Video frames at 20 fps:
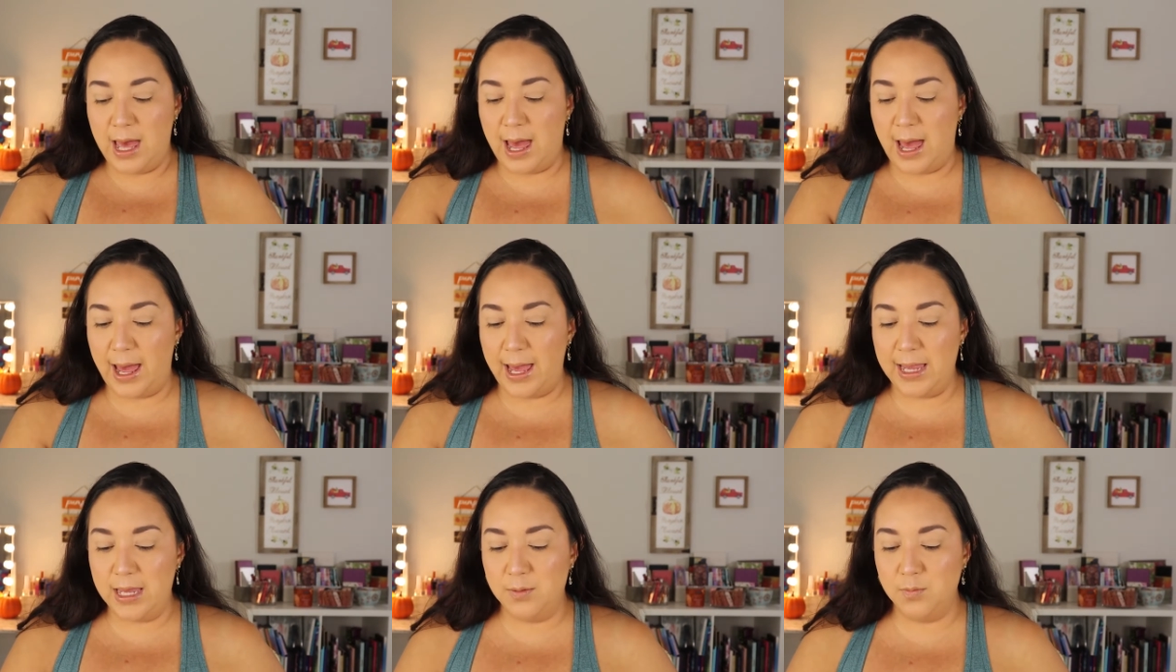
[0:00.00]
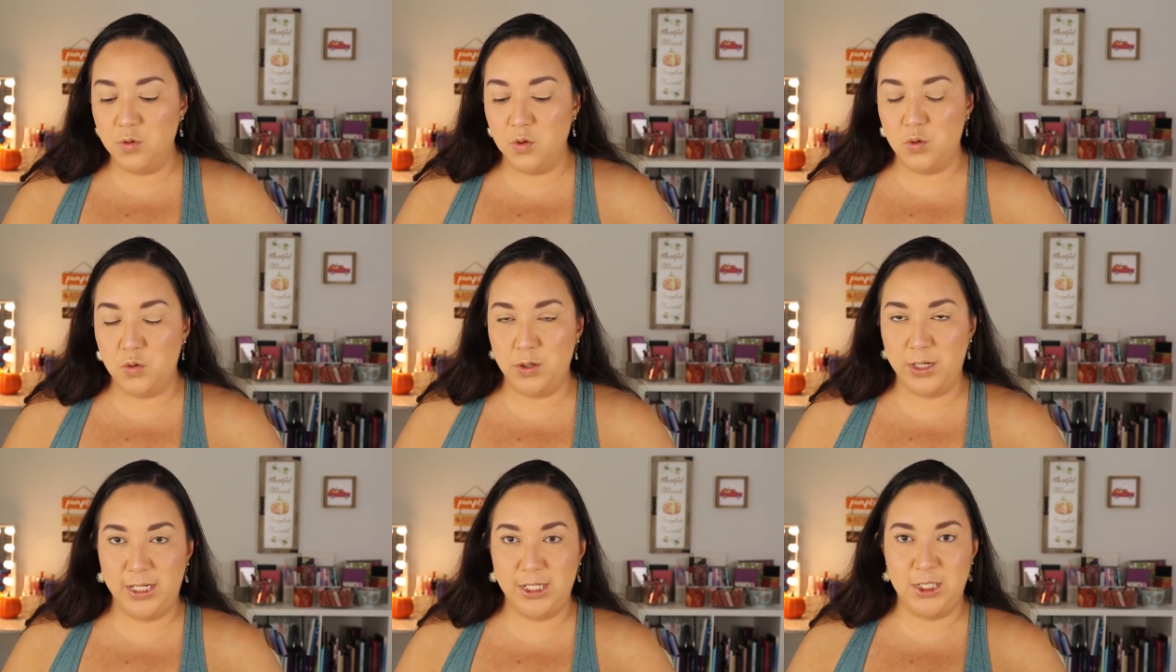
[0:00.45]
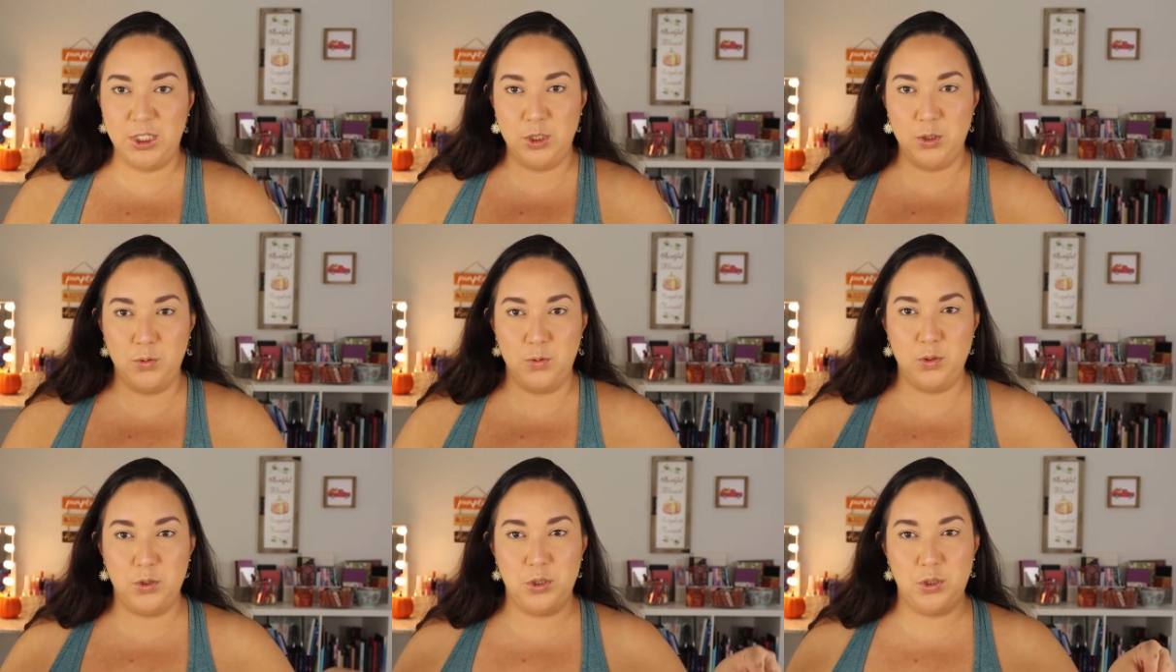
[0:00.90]
I am going
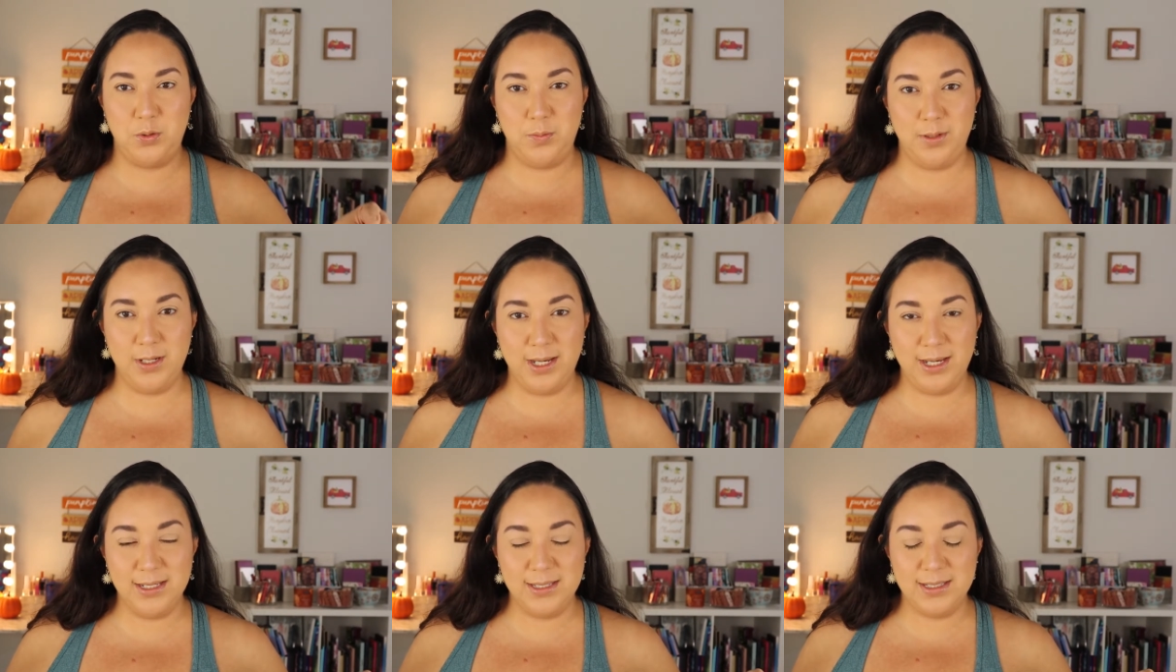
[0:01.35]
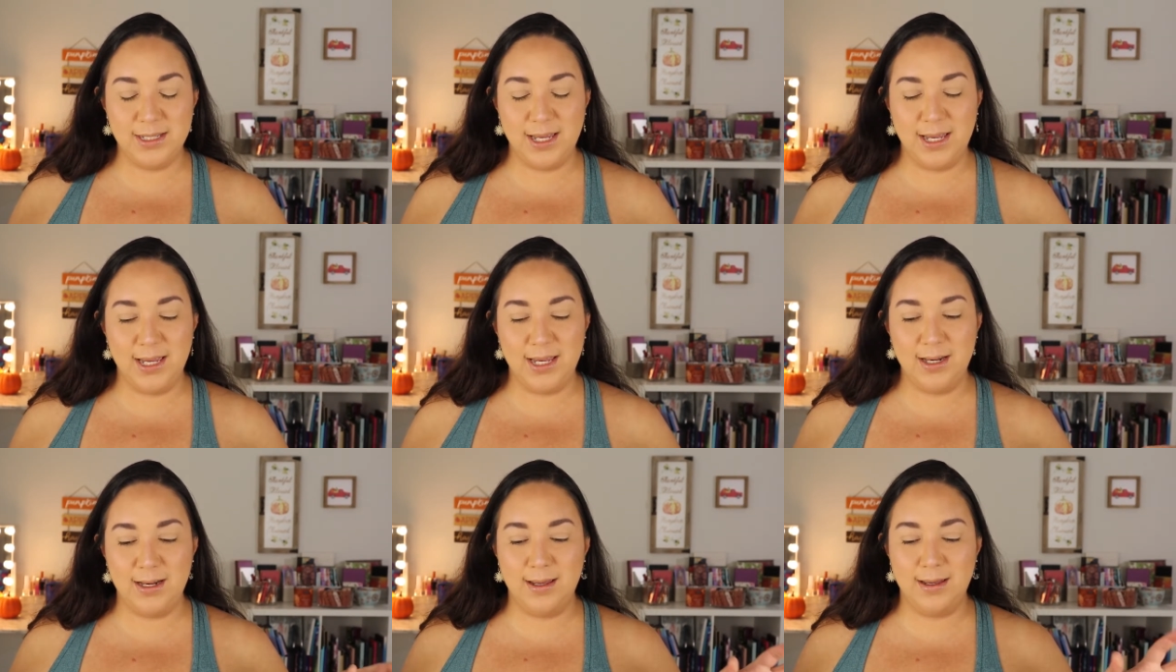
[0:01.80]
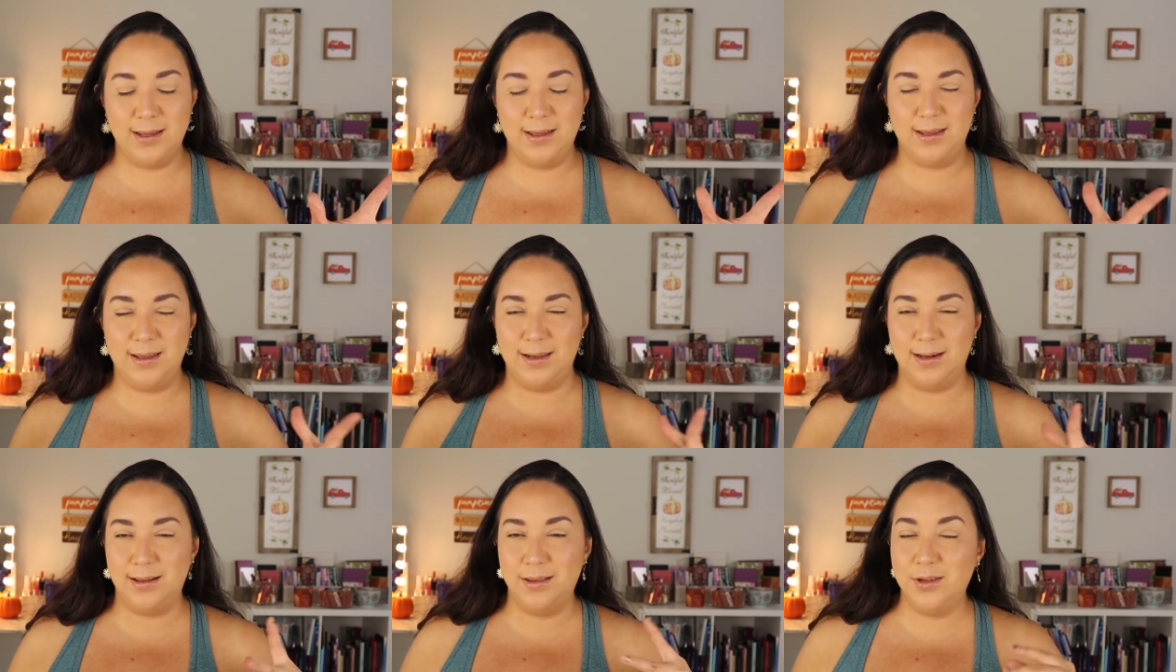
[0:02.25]
to zoom you guys in,
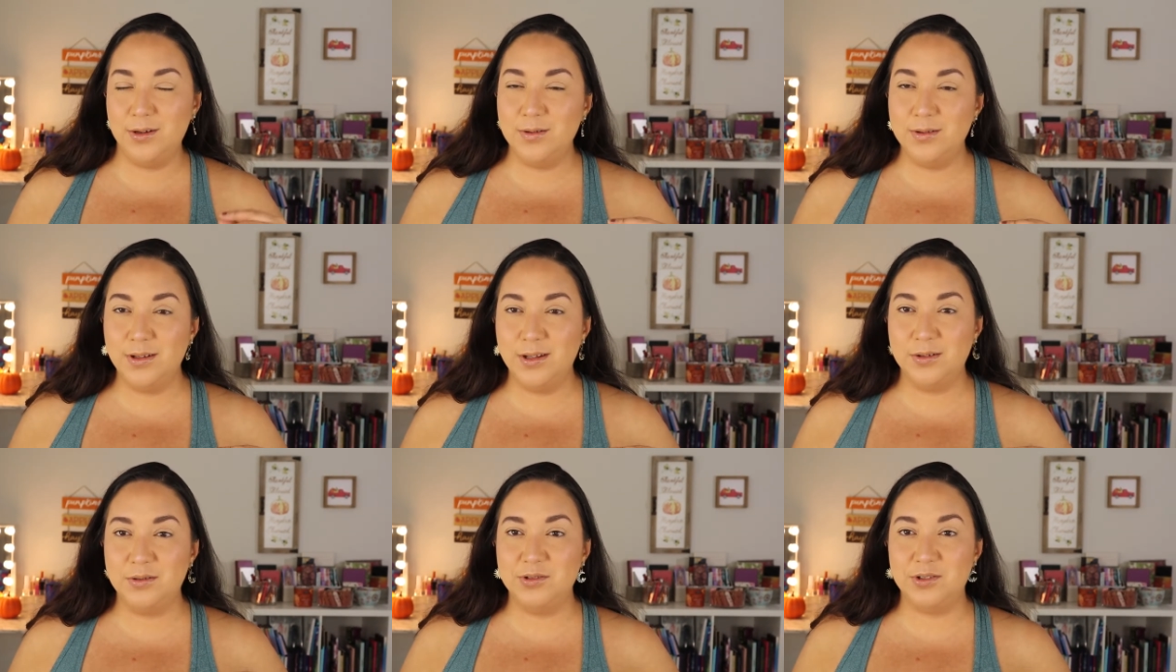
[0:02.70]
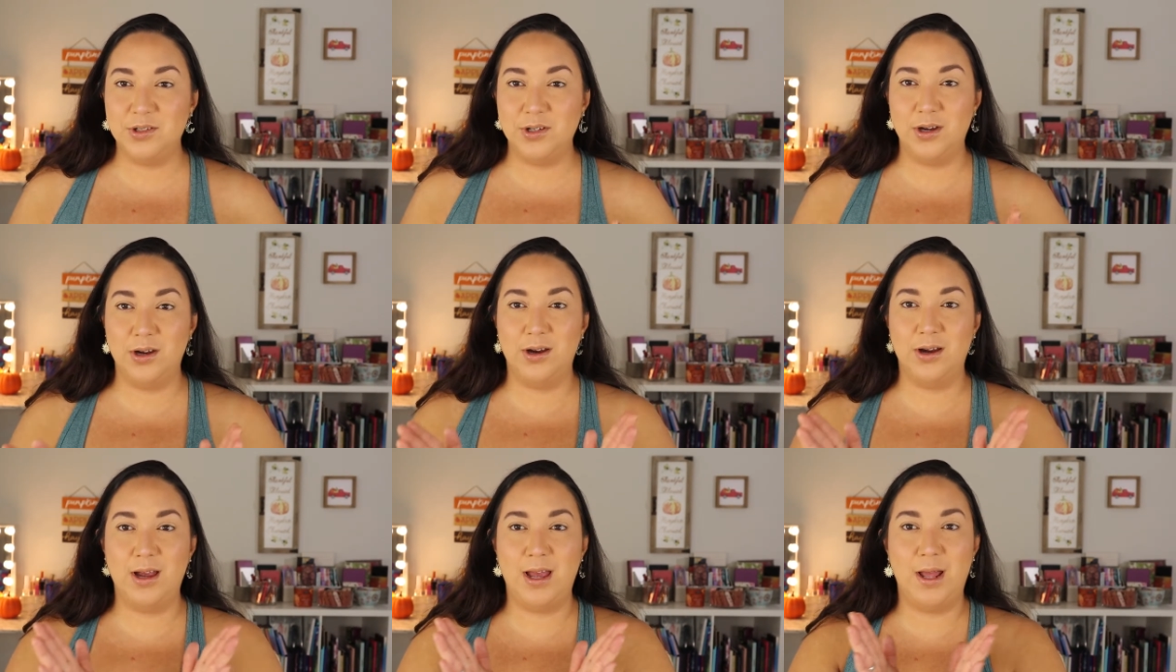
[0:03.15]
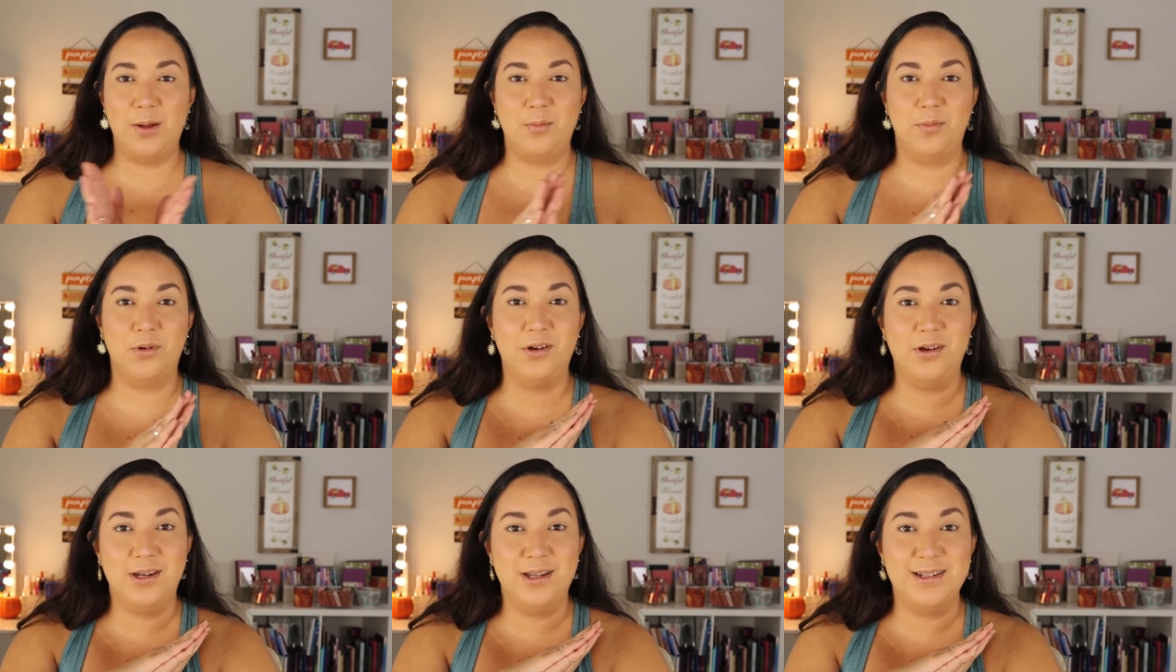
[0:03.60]
get a little closer, and
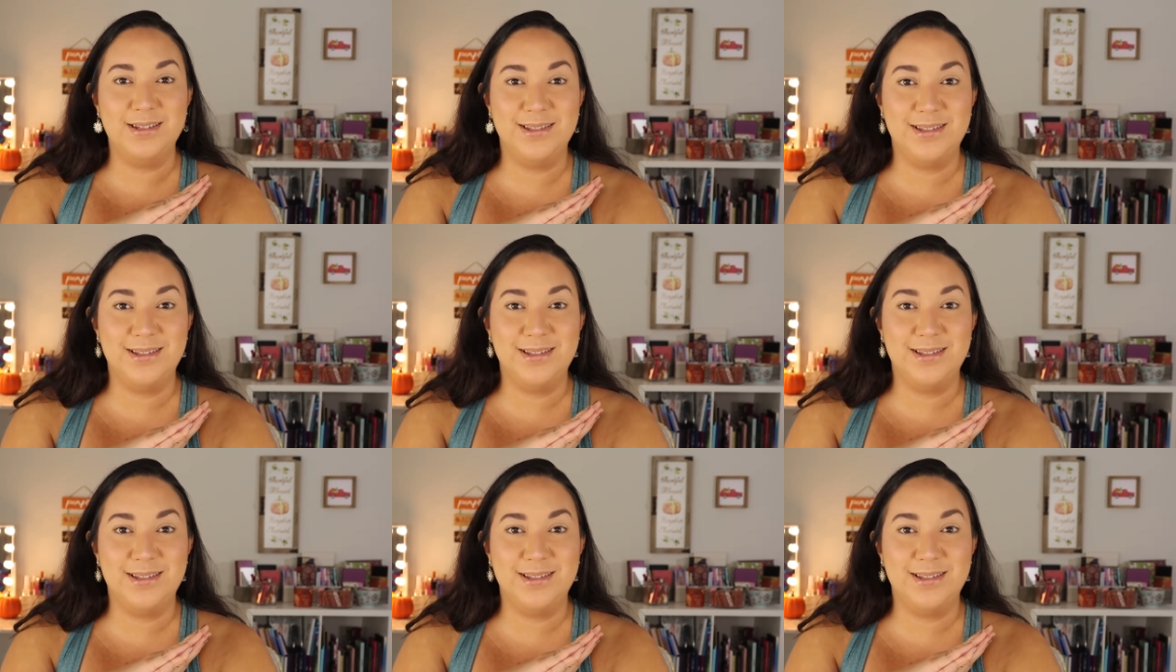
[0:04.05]
we're gonna